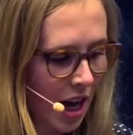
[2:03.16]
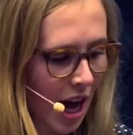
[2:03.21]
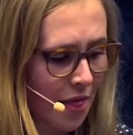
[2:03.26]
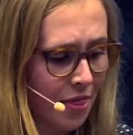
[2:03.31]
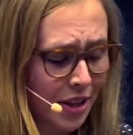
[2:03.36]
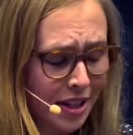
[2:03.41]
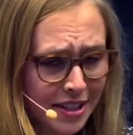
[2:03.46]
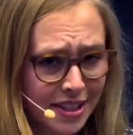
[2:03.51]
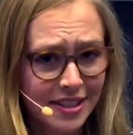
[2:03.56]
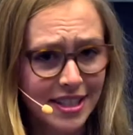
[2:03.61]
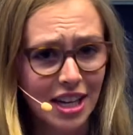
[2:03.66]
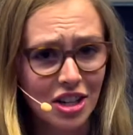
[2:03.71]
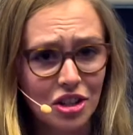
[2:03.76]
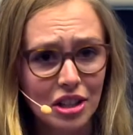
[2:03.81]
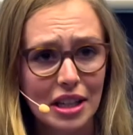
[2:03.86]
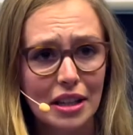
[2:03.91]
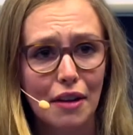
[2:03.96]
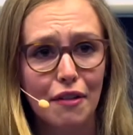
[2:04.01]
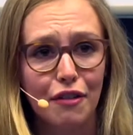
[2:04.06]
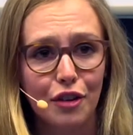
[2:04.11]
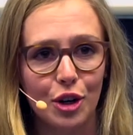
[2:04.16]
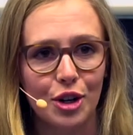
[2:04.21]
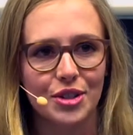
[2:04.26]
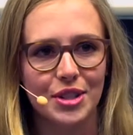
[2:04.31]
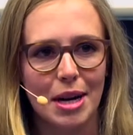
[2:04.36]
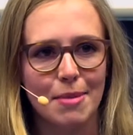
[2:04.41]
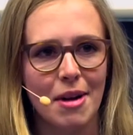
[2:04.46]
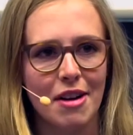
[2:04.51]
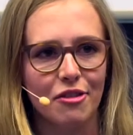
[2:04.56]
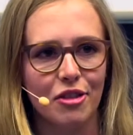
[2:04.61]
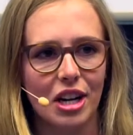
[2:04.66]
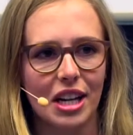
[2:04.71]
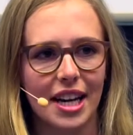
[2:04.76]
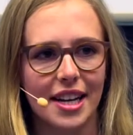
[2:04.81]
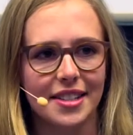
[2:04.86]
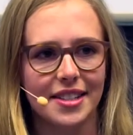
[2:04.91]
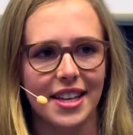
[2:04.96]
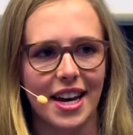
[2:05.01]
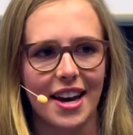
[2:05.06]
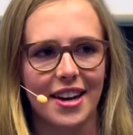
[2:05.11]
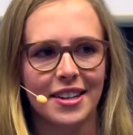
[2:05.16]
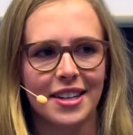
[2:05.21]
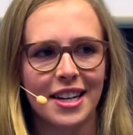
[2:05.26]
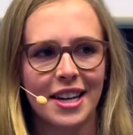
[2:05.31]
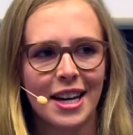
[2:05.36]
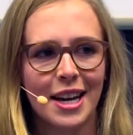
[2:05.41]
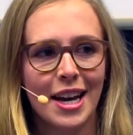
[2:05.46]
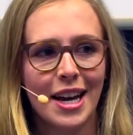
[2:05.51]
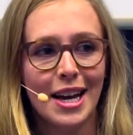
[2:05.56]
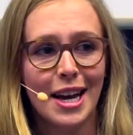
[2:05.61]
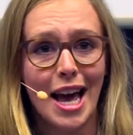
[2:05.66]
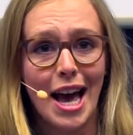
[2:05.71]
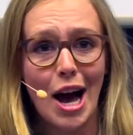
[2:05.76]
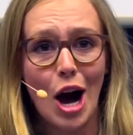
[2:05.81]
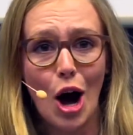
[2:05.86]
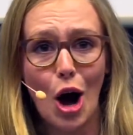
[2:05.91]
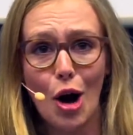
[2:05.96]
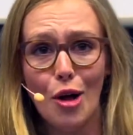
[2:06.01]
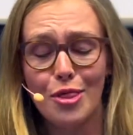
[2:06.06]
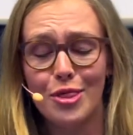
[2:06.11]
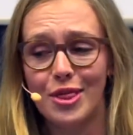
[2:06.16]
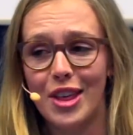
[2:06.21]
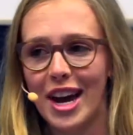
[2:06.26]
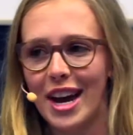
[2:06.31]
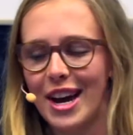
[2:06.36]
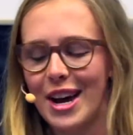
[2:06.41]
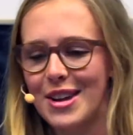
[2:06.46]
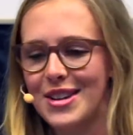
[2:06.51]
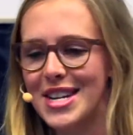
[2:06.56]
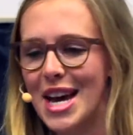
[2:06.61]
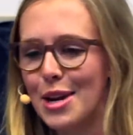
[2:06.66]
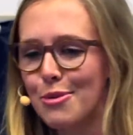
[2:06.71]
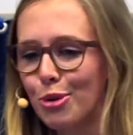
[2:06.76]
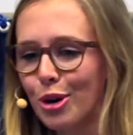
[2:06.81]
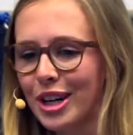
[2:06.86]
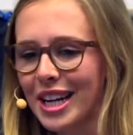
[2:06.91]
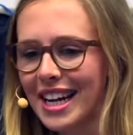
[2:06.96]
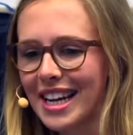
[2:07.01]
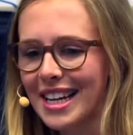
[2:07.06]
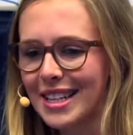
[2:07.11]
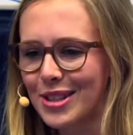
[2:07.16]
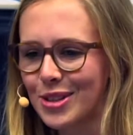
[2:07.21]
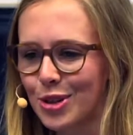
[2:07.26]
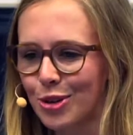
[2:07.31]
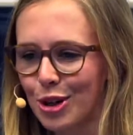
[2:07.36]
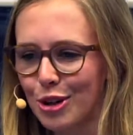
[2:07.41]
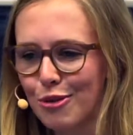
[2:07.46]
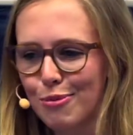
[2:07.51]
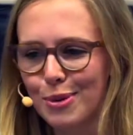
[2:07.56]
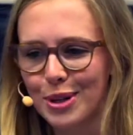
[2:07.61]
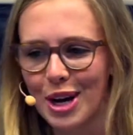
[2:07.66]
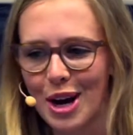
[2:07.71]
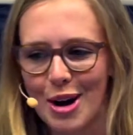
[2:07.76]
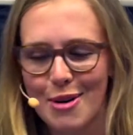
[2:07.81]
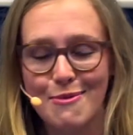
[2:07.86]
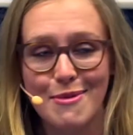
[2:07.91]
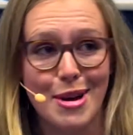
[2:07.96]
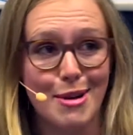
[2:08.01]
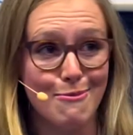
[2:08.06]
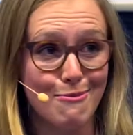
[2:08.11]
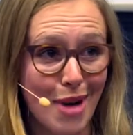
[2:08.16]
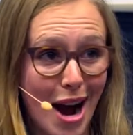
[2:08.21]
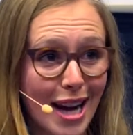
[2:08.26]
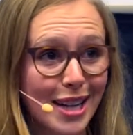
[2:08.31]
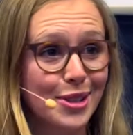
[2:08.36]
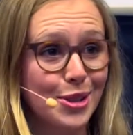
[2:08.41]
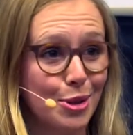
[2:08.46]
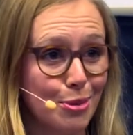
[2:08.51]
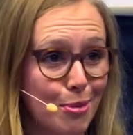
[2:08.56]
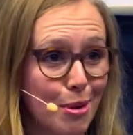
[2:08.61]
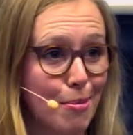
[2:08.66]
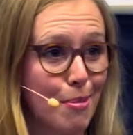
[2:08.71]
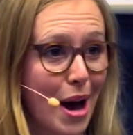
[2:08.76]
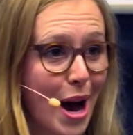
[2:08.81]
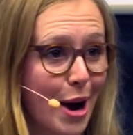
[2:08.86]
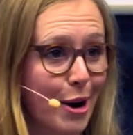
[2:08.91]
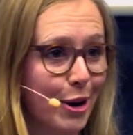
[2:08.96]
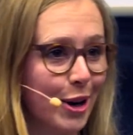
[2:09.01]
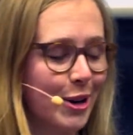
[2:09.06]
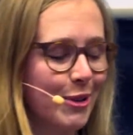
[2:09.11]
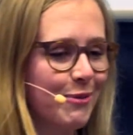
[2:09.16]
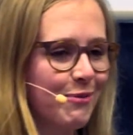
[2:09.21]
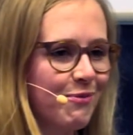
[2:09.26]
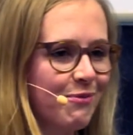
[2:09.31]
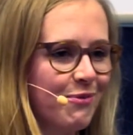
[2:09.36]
And this is actually the first time I realized that uh, networking had sort of become my superpower.